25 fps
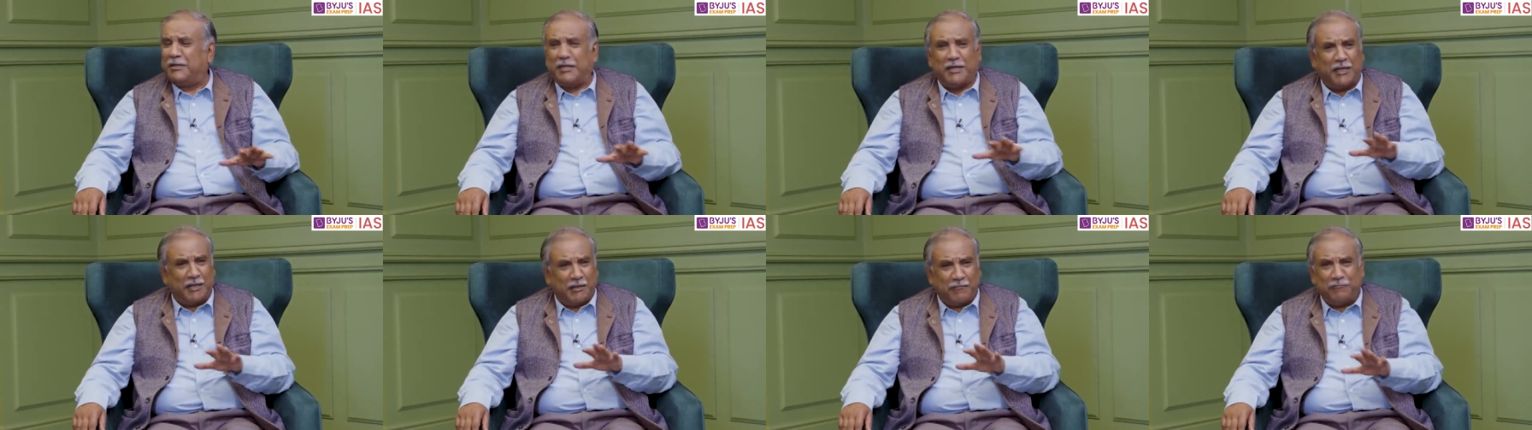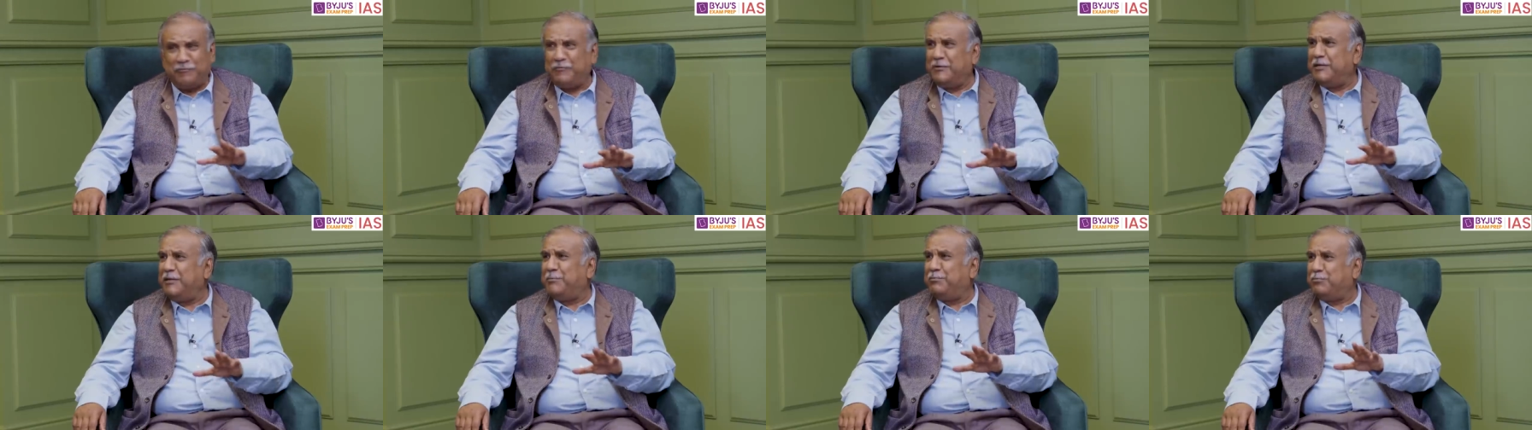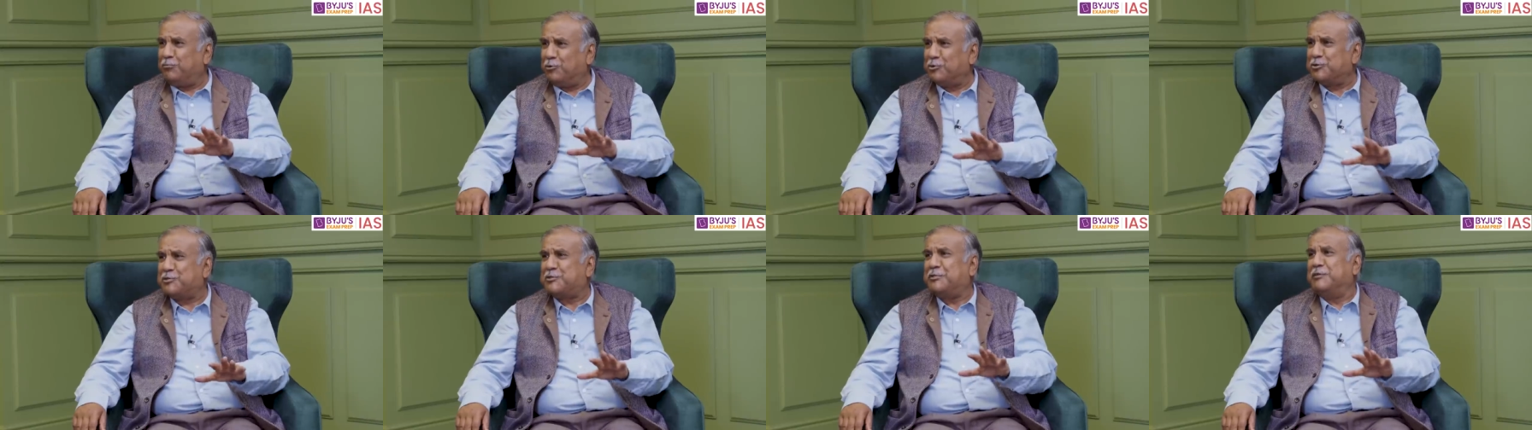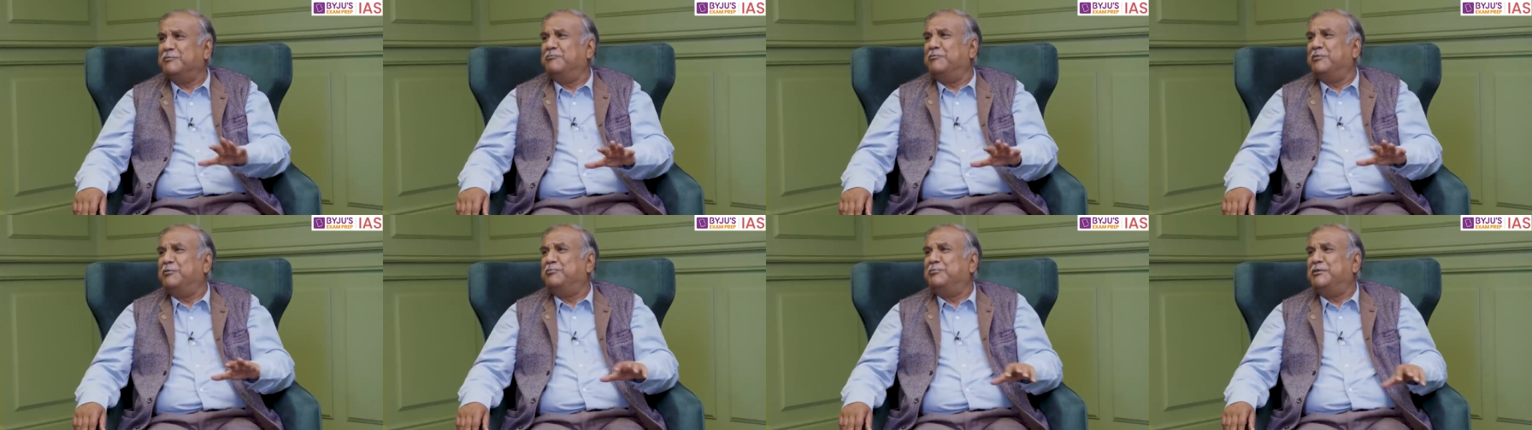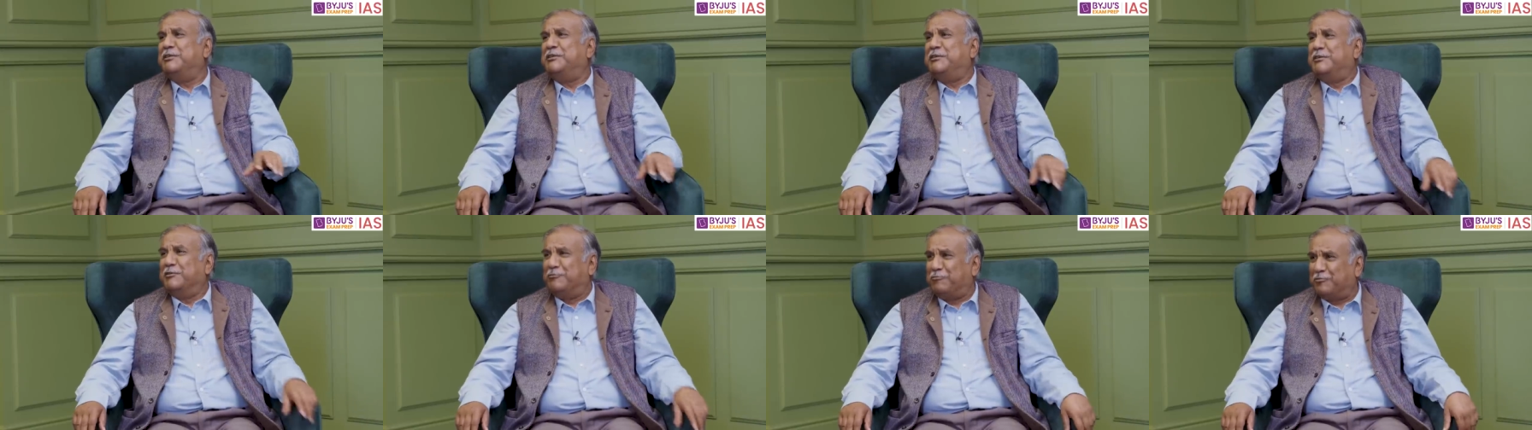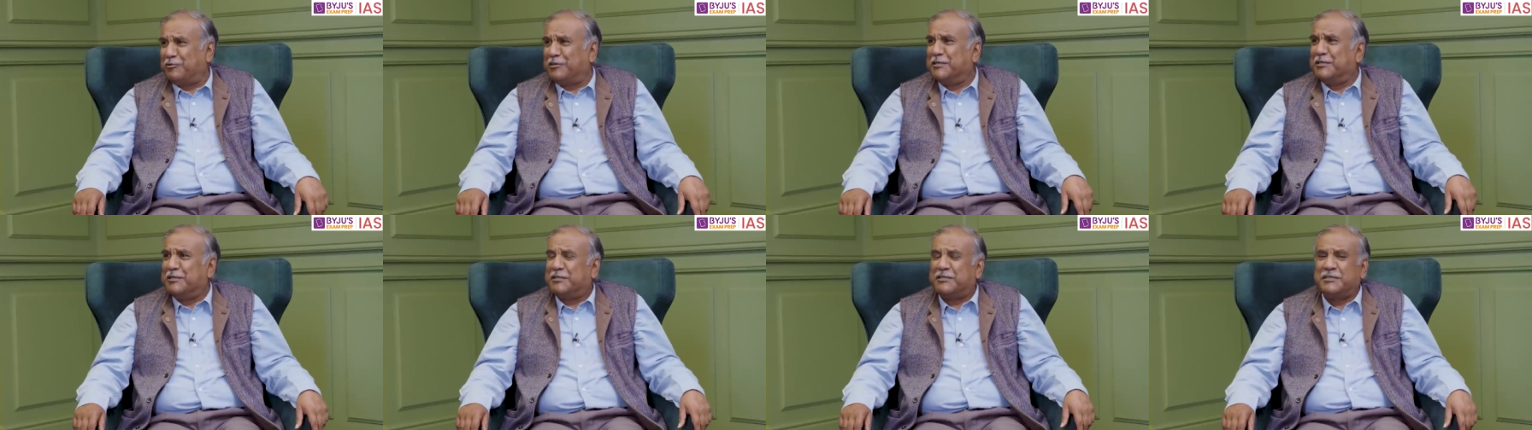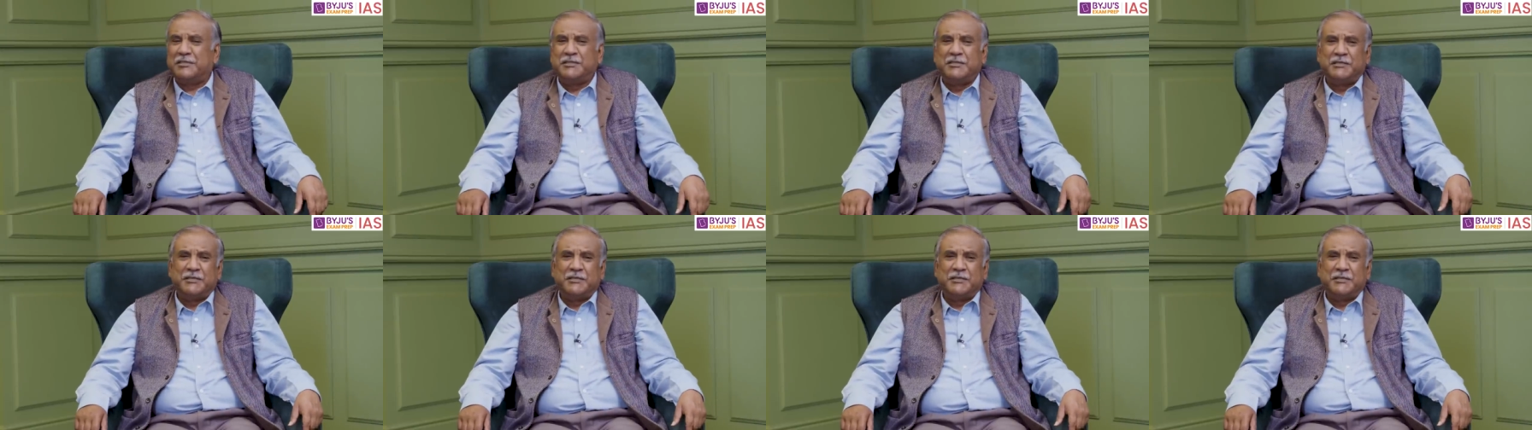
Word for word: Every posting will be different,